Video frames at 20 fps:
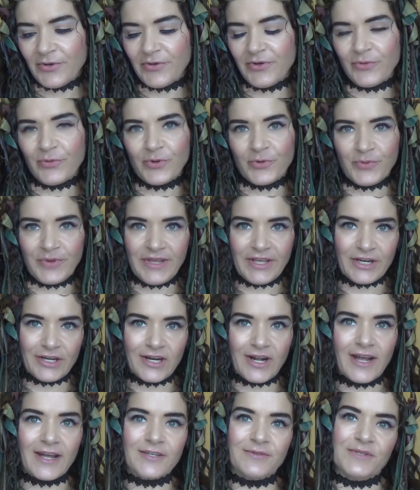when we
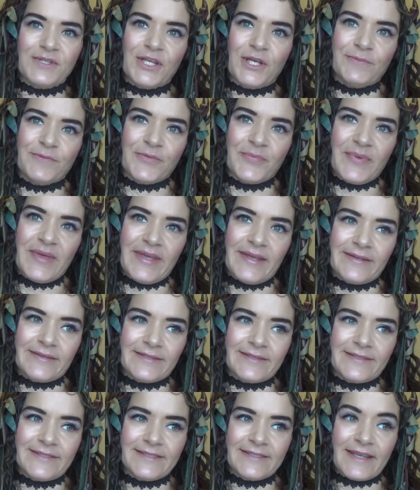interact with human
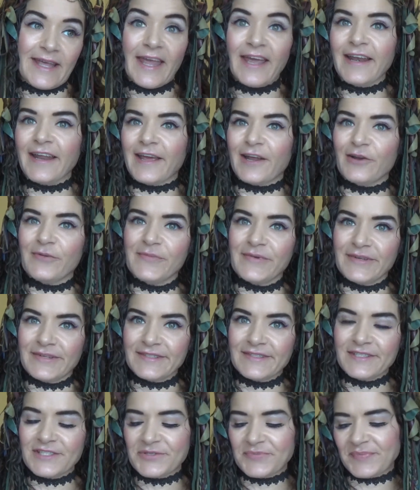beings and
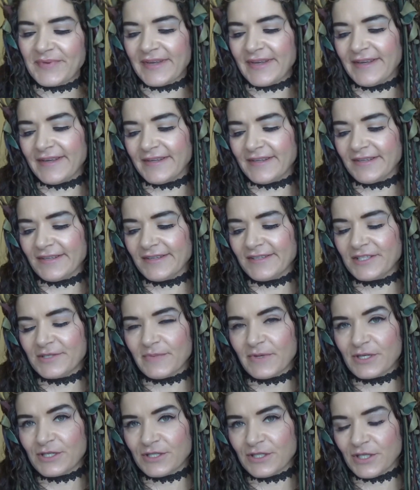animals, but
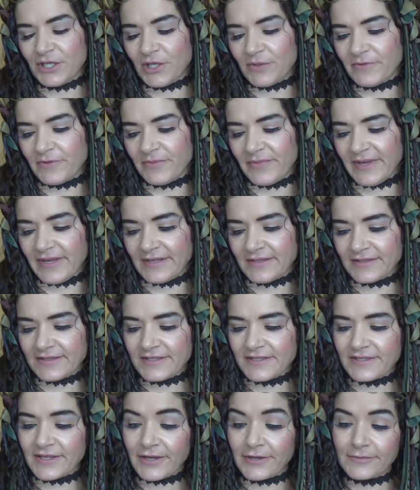especially human beings.
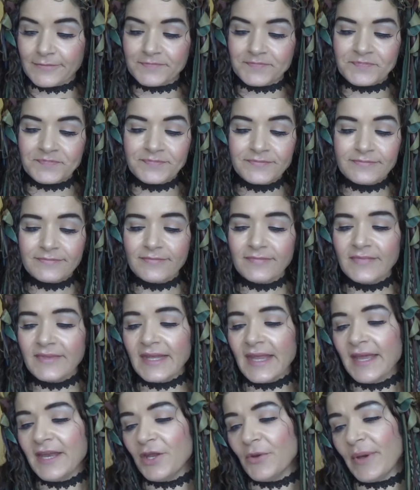So
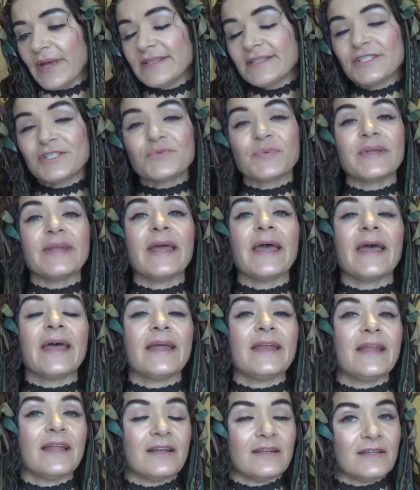anyways, I just went
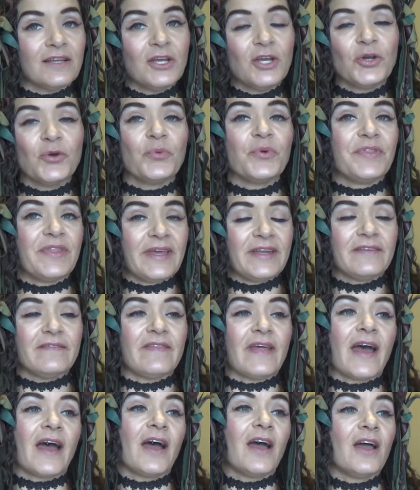ahead, and with the end of
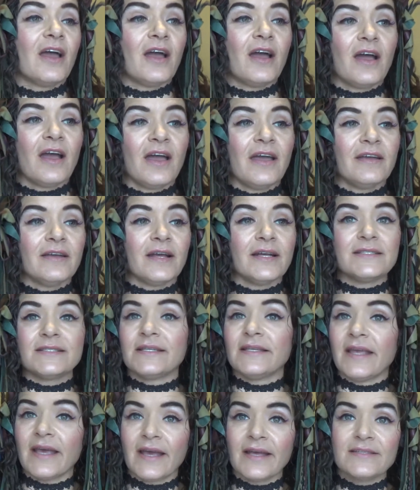that, I
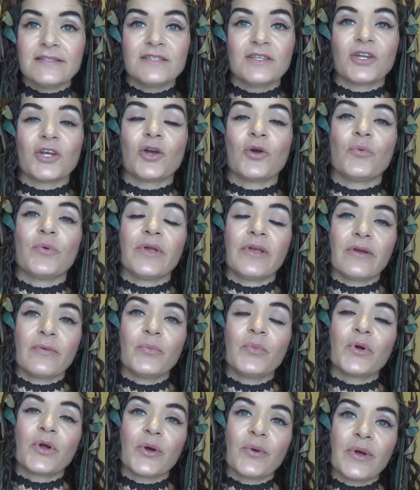said yes, you know,
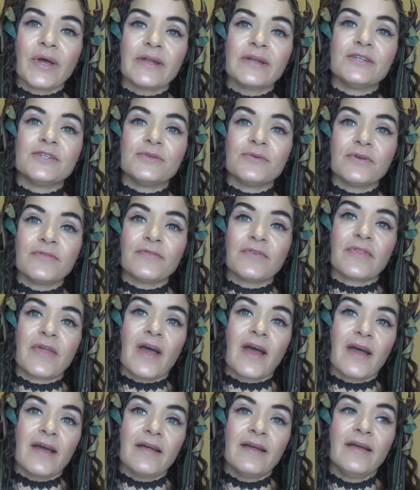we'll go ahead and do it for
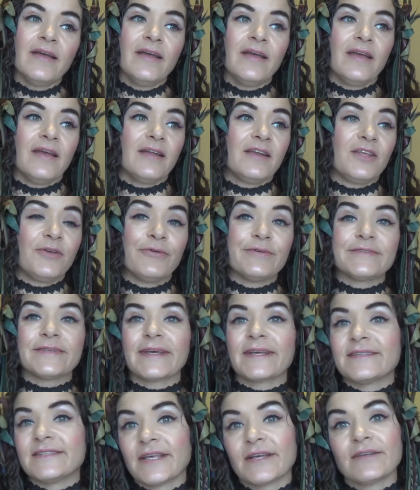that. And he was
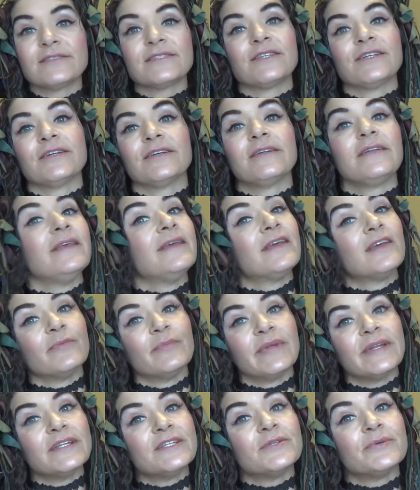like, sounds good. He
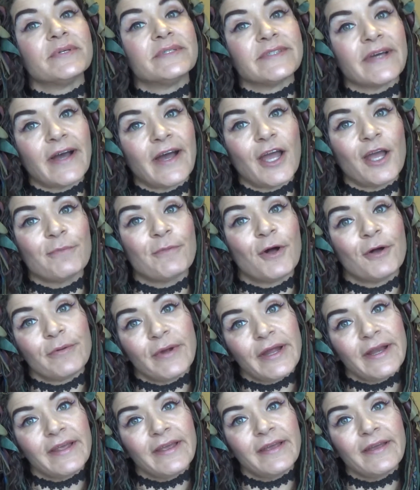committed to a time
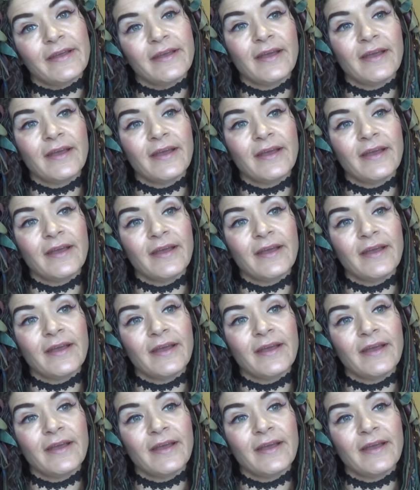already,